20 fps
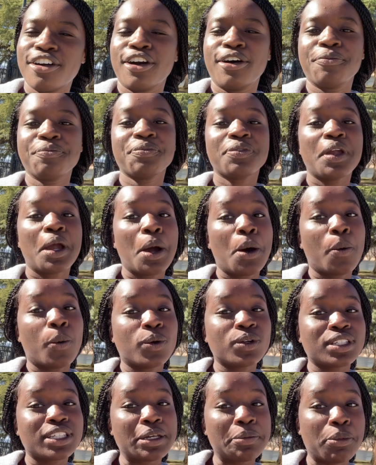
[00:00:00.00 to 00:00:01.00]
know we'll
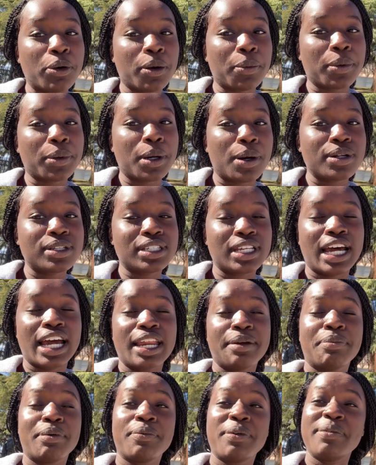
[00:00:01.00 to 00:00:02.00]
see more when we go inside
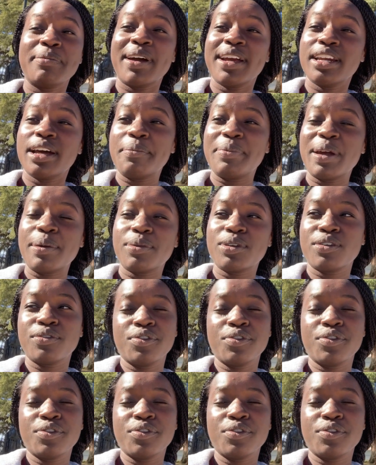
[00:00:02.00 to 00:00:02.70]
but we might not be able to